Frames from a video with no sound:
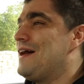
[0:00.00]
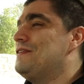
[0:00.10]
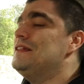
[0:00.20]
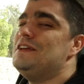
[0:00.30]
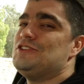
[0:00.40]

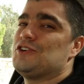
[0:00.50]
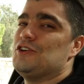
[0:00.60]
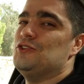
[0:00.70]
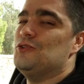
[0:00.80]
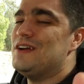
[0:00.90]
and the least you
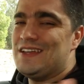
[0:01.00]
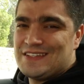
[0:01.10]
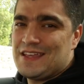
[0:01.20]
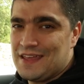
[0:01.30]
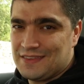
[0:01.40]
can do
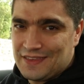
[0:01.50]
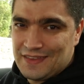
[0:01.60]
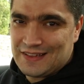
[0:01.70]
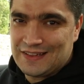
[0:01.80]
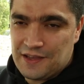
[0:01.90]
is hit
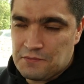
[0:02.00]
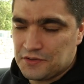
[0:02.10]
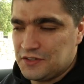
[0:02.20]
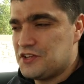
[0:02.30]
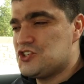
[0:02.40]
that like
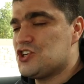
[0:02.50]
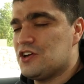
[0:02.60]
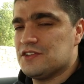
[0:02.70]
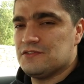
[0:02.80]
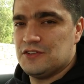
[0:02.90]
button and
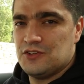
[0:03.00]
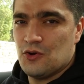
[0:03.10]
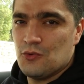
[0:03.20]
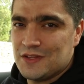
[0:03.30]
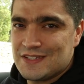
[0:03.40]
share this
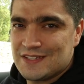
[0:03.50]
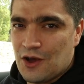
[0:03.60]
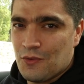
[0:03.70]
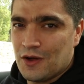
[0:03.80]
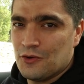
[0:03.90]
video with
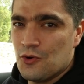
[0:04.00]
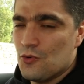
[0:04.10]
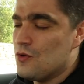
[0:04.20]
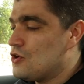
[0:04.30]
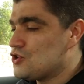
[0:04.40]
someone
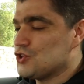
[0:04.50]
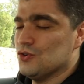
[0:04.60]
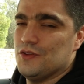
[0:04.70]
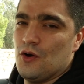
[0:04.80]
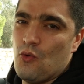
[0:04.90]
who
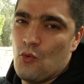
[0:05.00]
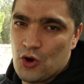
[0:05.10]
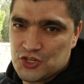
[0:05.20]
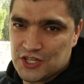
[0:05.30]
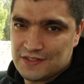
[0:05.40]
should
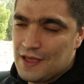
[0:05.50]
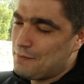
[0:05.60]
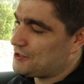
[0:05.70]
watch it.